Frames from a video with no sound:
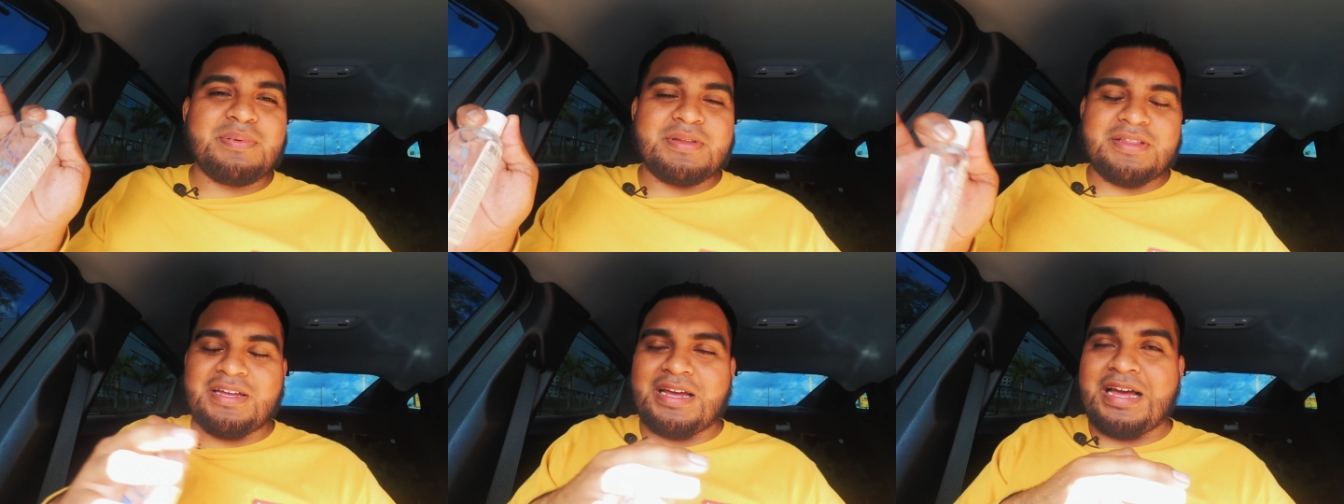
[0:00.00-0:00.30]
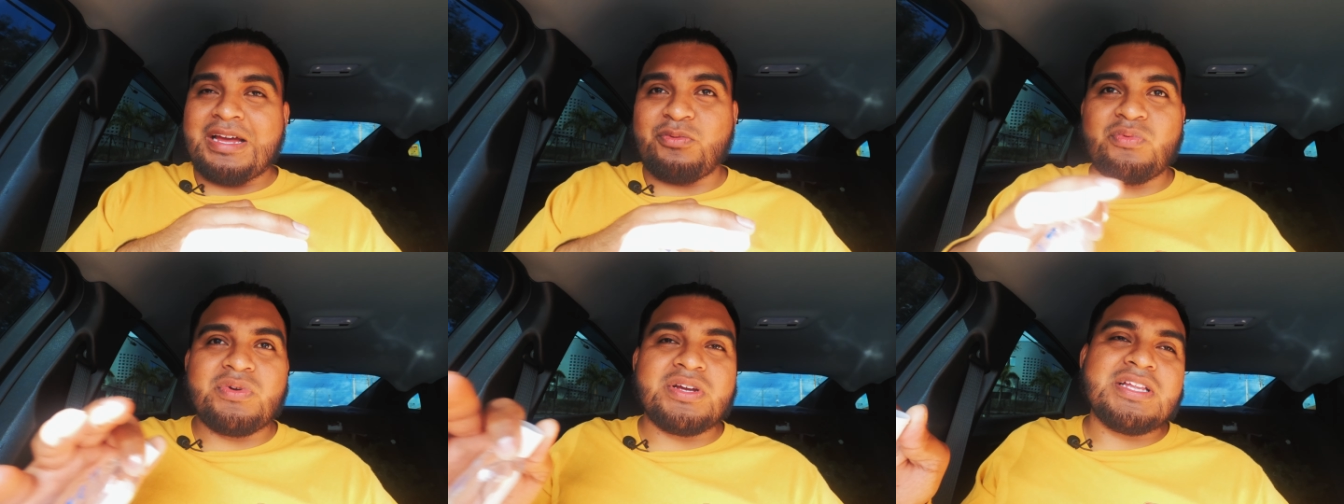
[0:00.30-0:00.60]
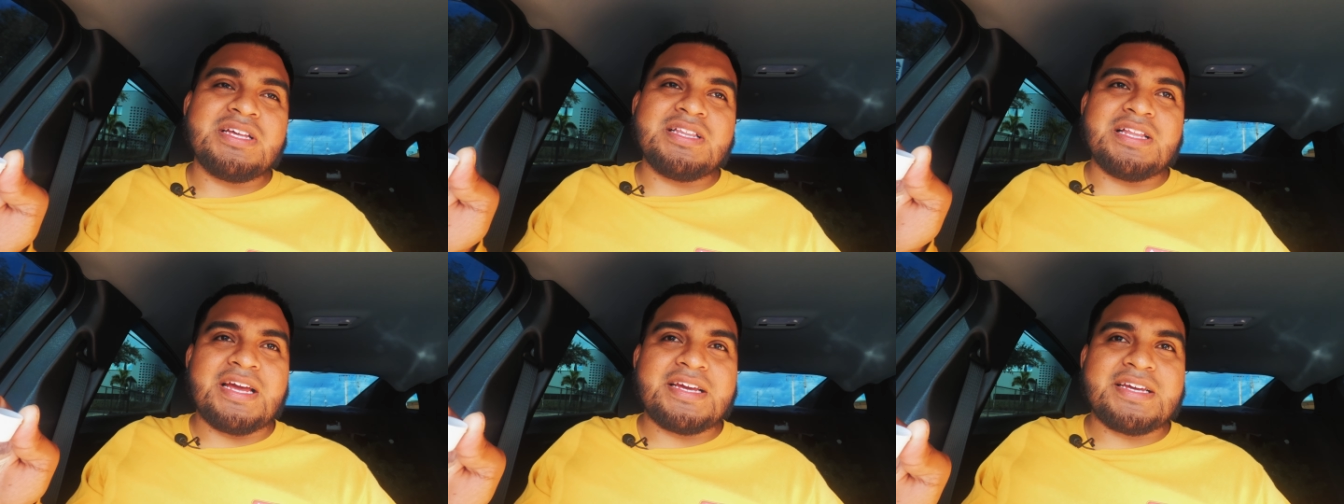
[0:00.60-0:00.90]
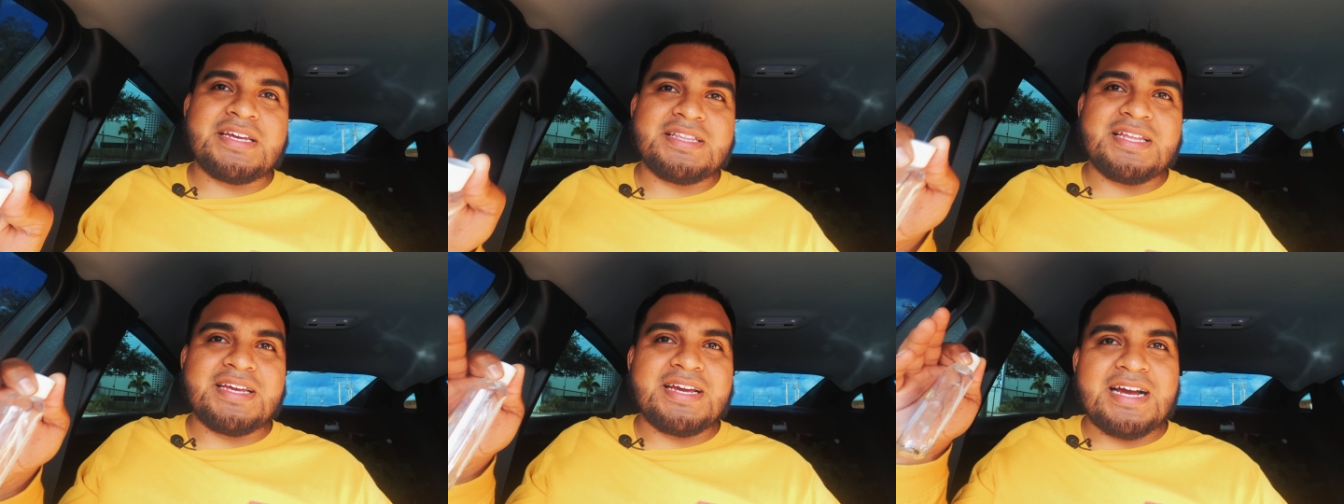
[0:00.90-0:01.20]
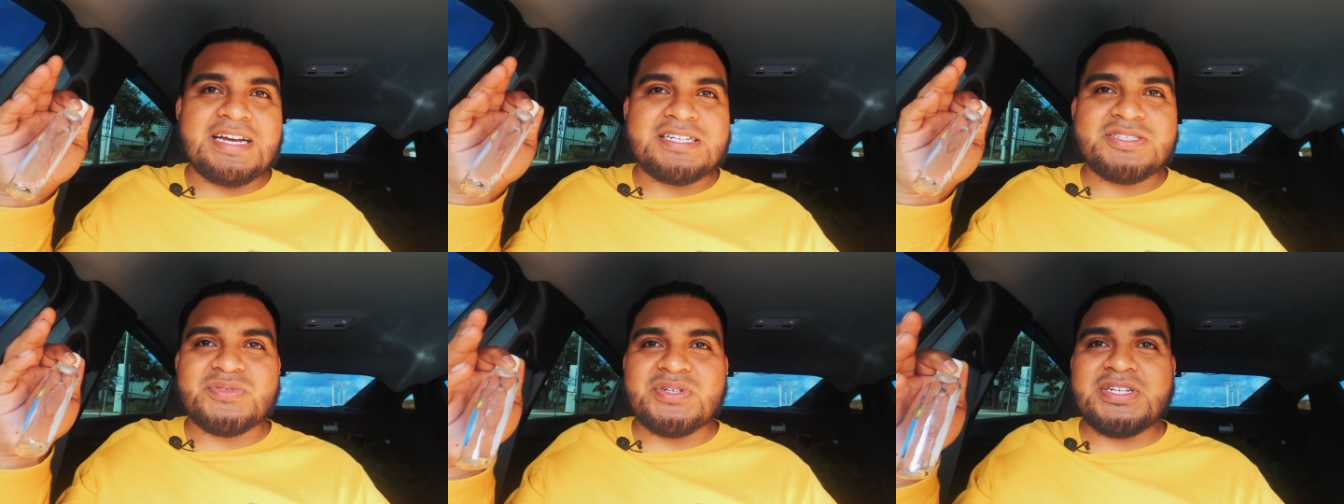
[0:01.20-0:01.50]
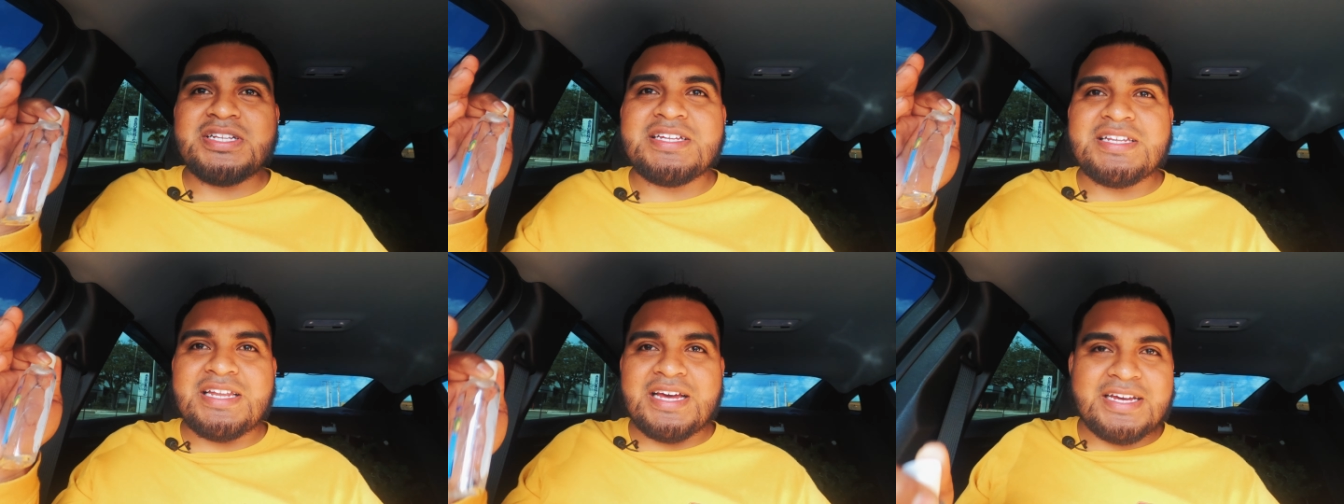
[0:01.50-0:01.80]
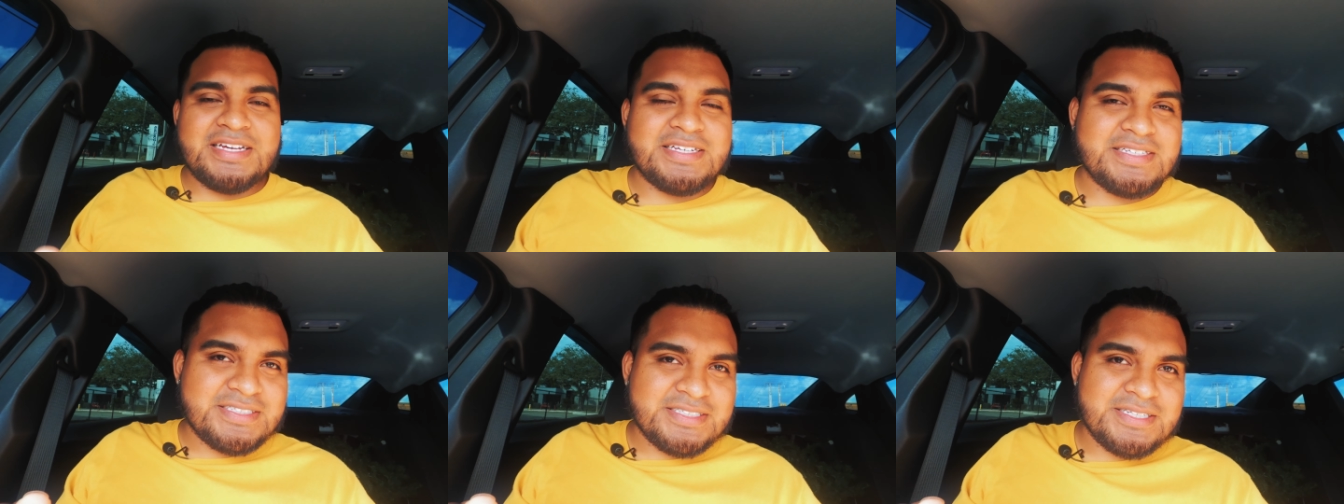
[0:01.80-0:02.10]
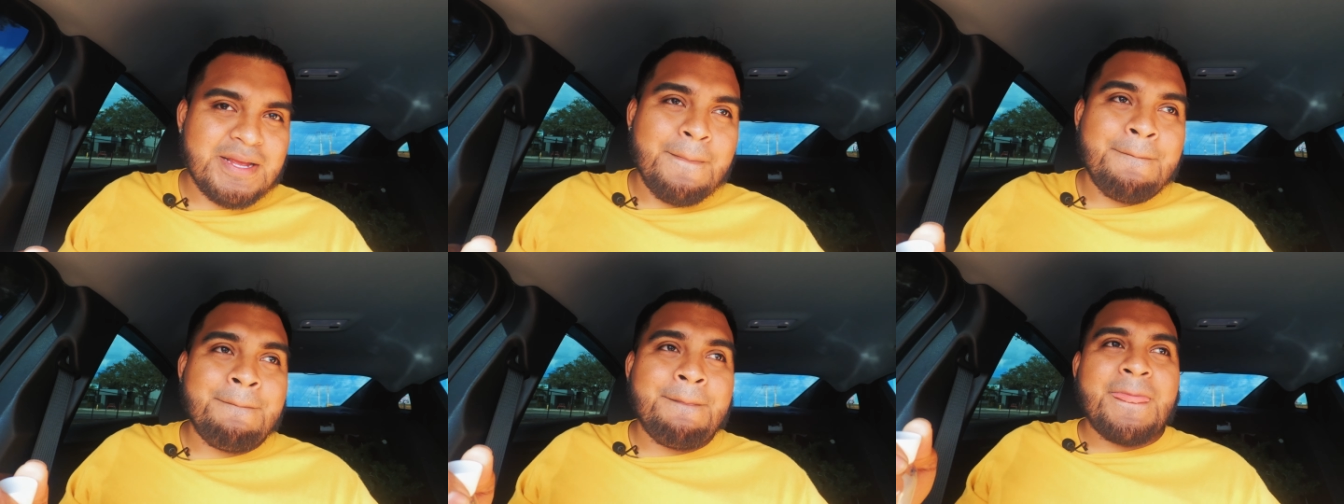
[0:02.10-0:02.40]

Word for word: I really like it. The guy's really nice.